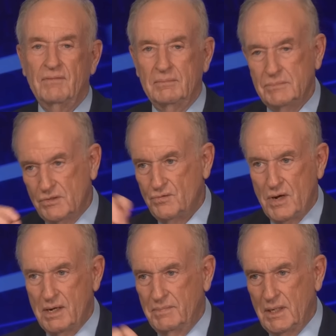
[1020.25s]
them. Just
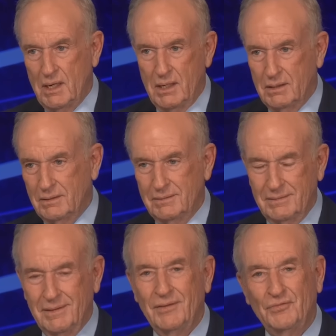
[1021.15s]
write them down
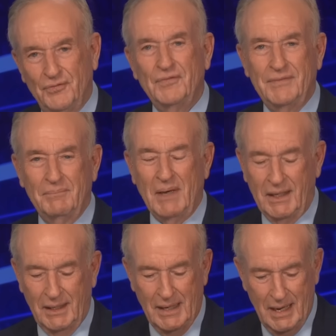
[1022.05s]
and it's
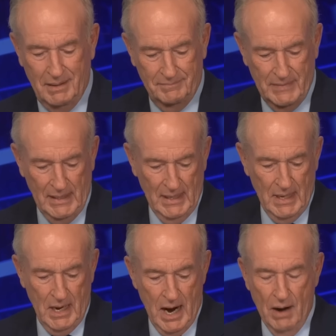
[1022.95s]
make it a game.
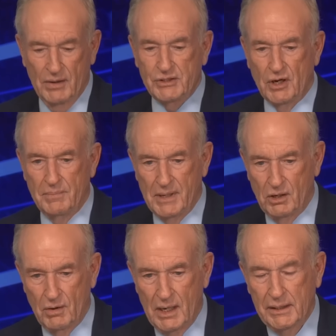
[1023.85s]
All right, why don't you go to
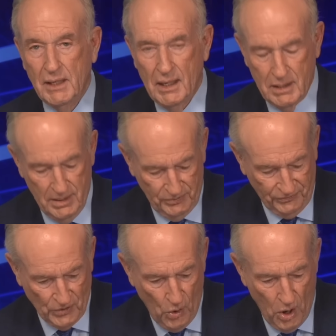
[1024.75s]
BillO'Reilly.com
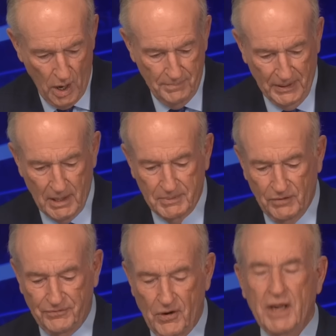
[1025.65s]
store, pick up
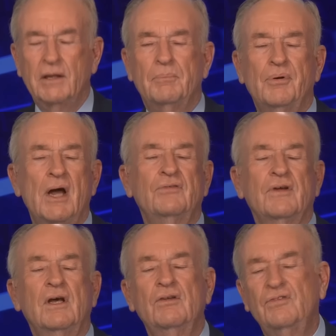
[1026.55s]
Confronting the
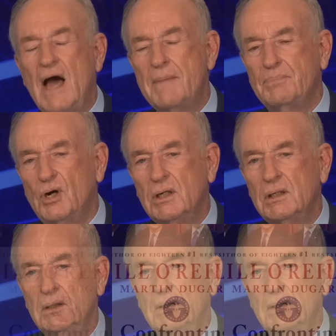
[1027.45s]
President's Hot Book.